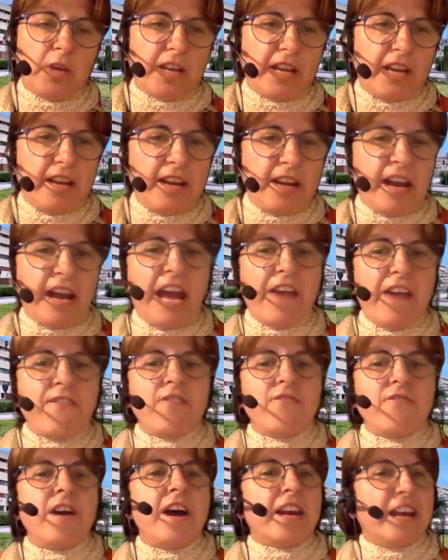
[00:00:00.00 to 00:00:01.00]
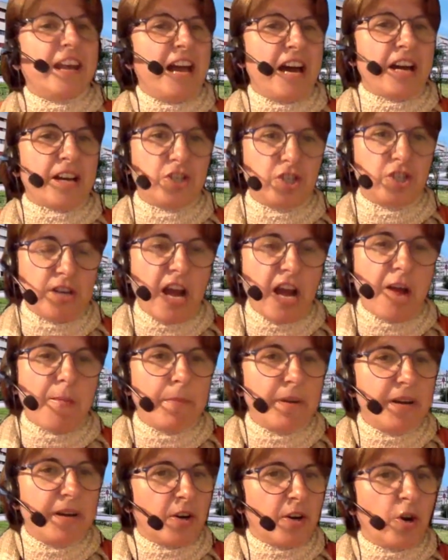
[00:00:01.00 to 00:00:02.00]
can have a very large
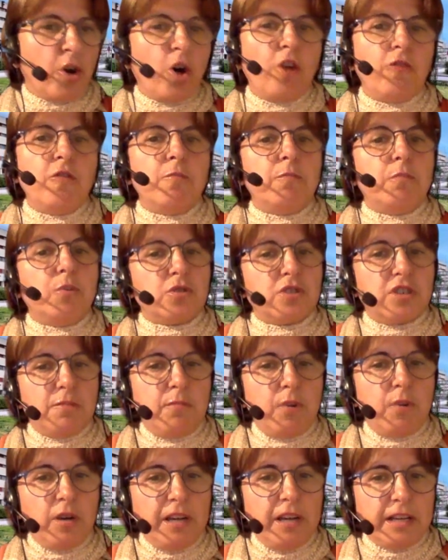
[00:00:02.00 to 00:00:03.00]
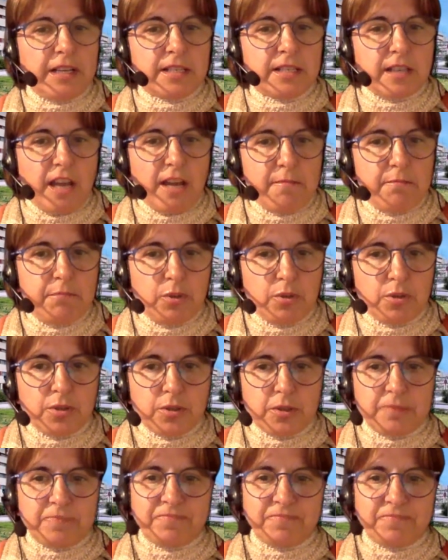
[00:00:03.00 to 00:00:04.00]
number of possible examples.